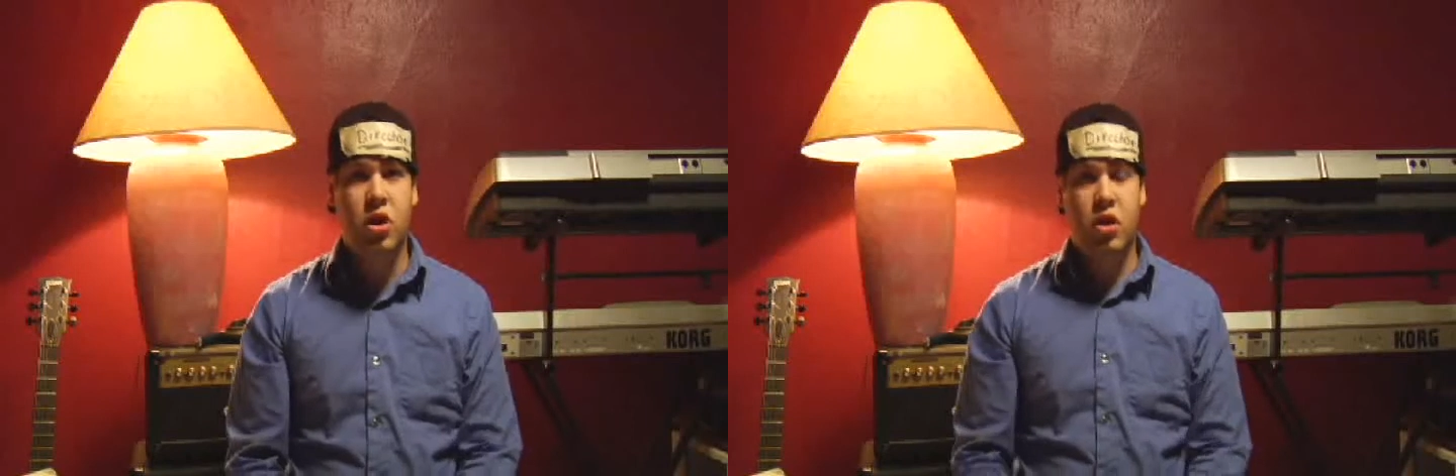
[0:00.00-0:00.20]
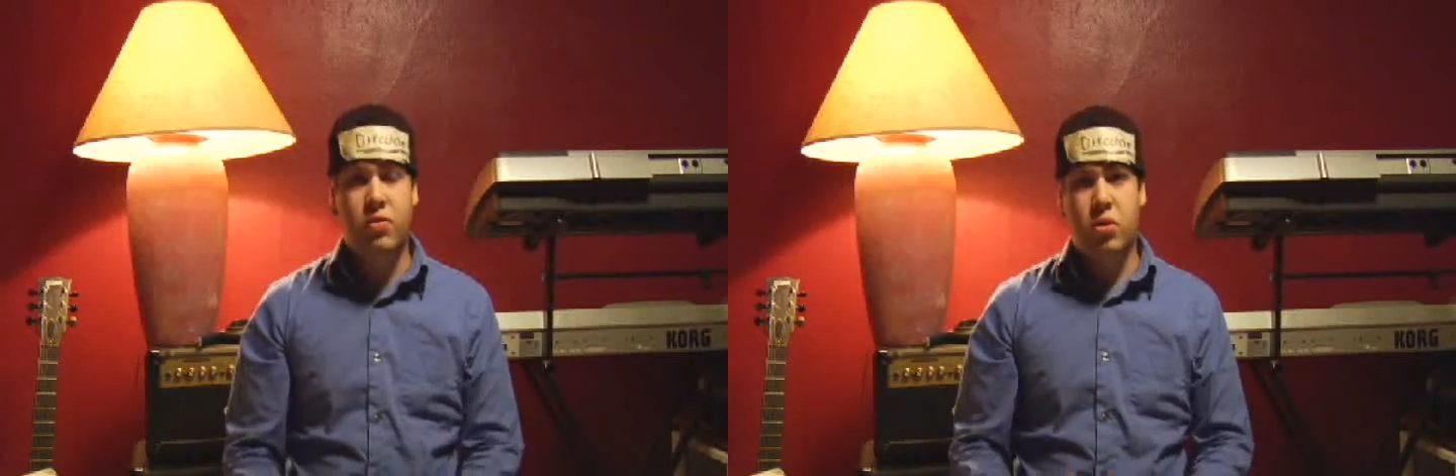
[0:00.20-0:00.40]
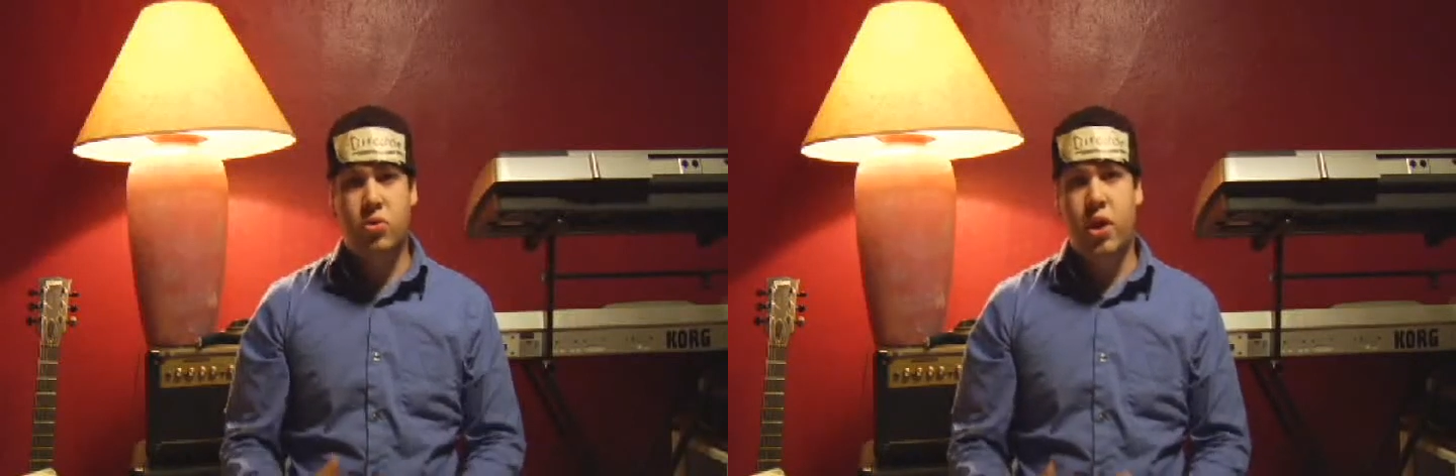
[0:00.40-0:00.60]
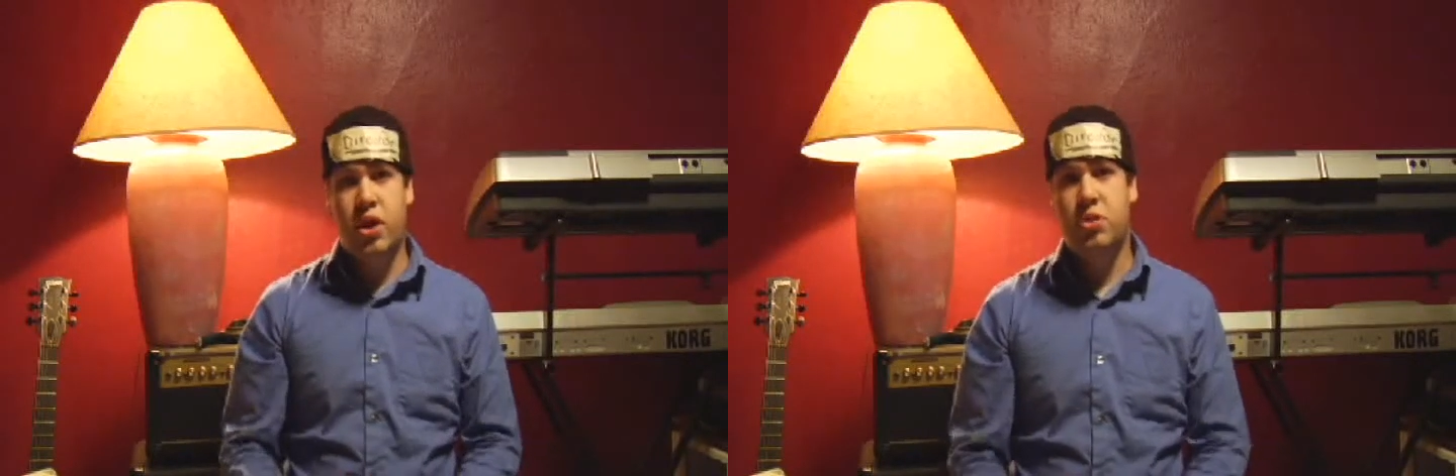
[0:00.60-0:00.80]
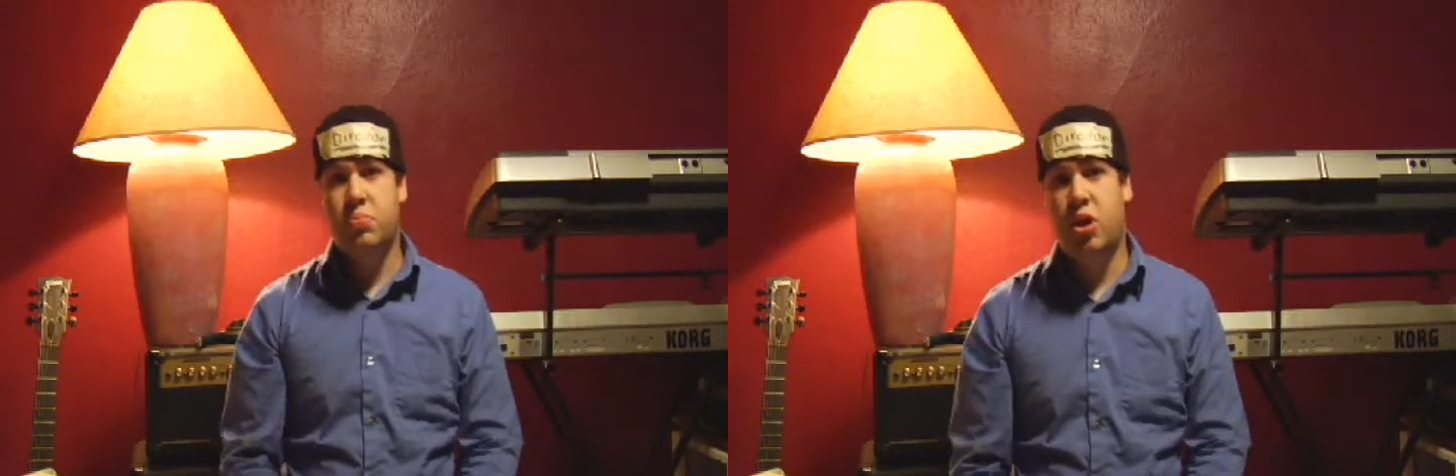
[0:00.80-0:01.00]
Of course, we
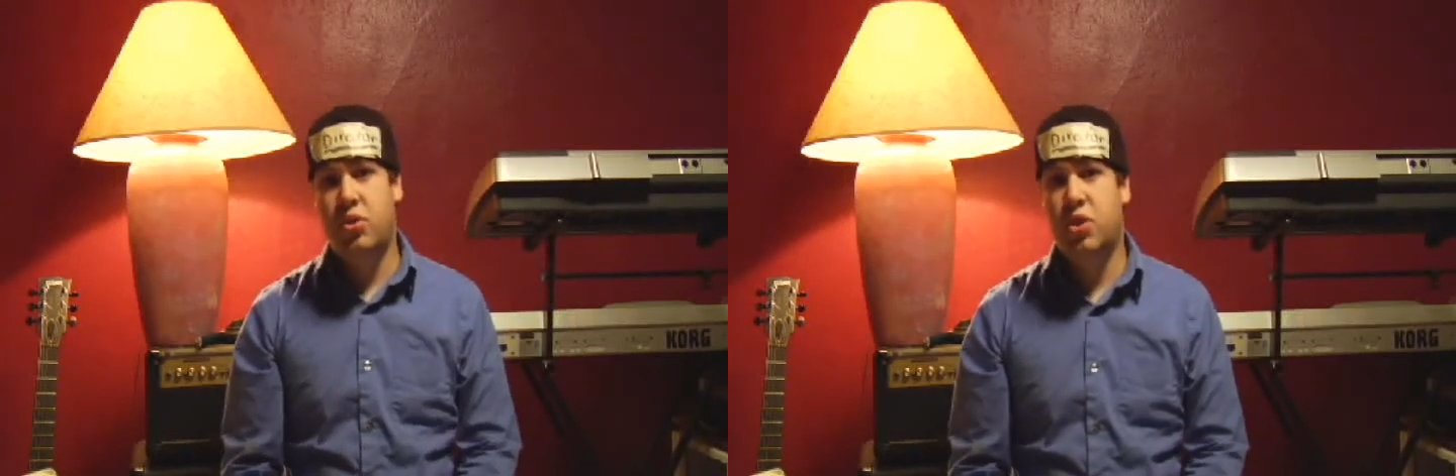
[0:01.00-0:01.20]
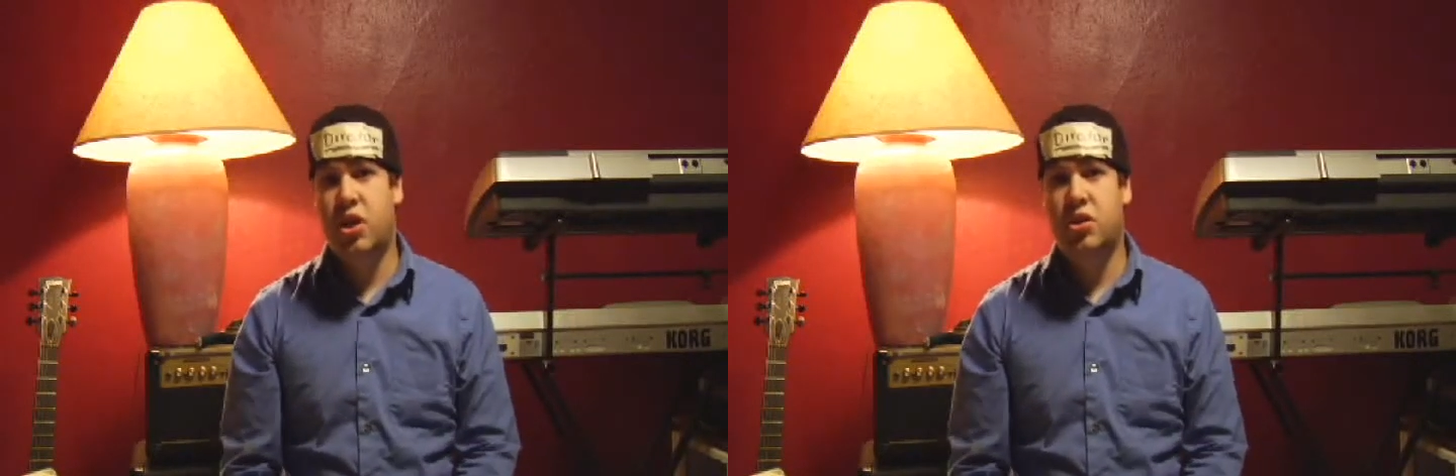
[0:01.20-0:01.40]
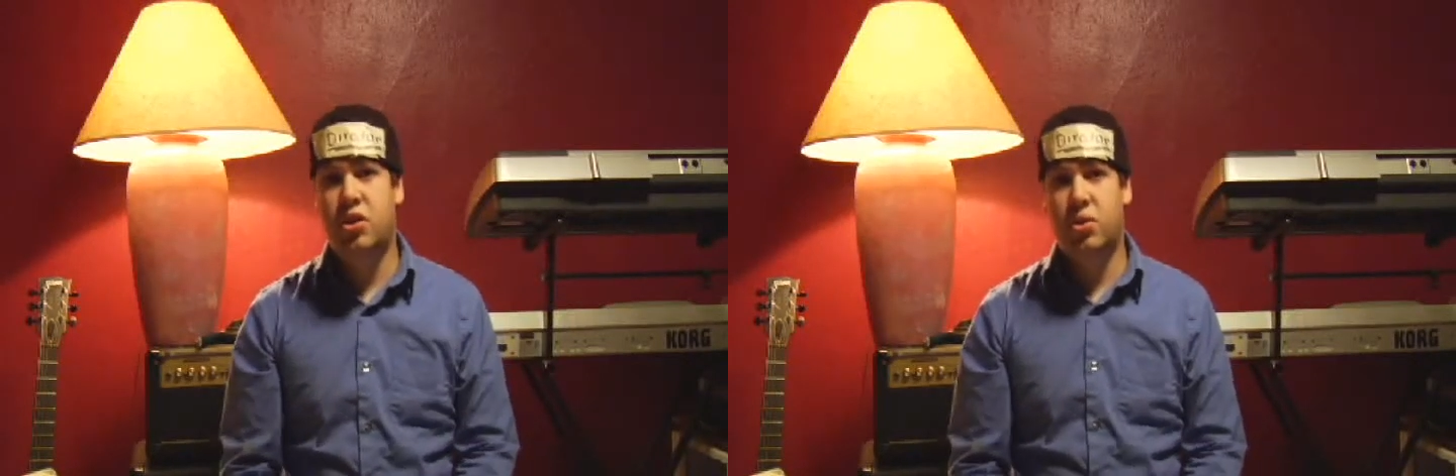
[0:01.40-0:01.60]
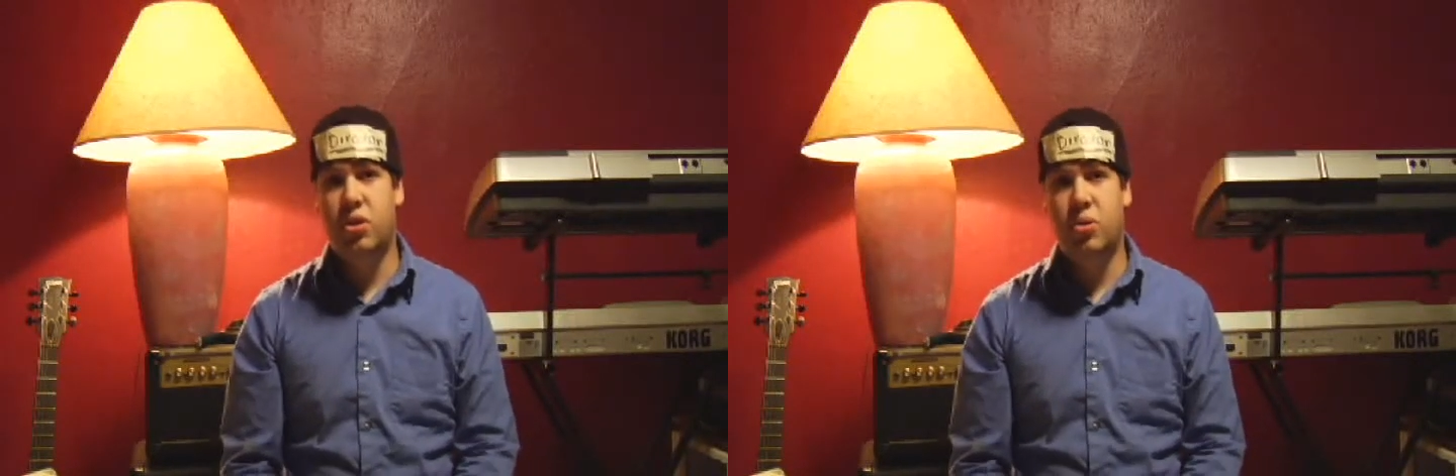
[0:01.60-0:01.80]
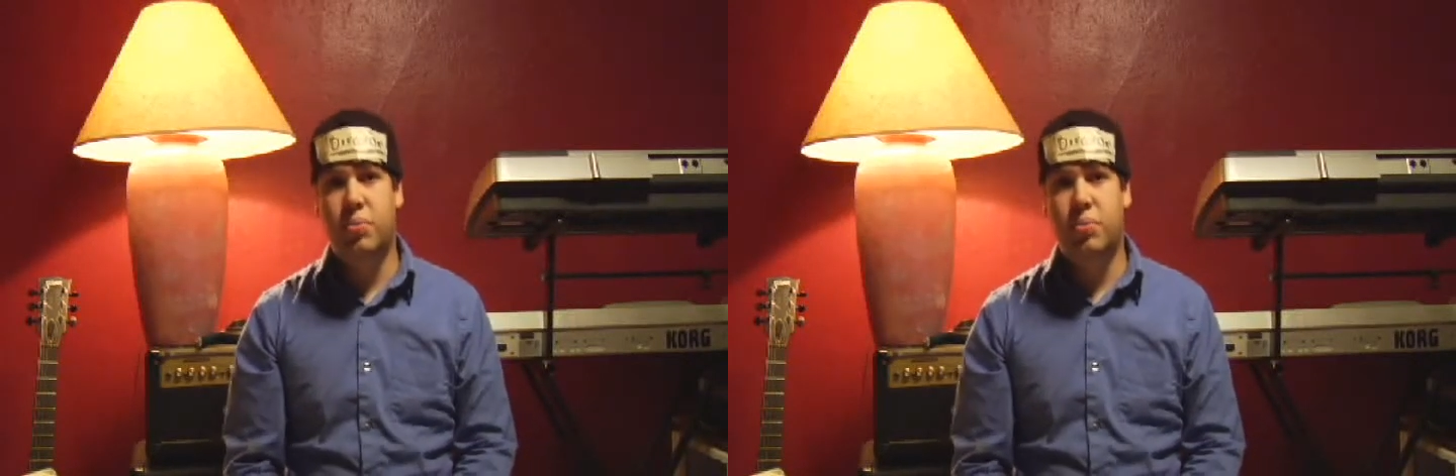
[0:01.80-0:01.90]
had to modernize it a little